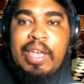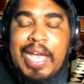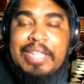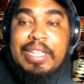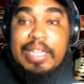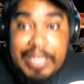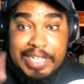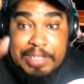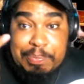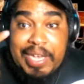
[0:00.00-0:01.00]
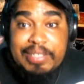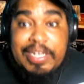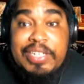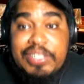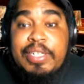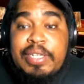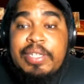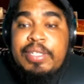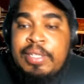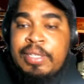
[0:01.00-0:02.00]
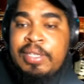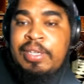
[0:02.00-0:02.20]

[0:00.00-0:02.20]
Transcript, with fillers: and the leagues pay attention to this.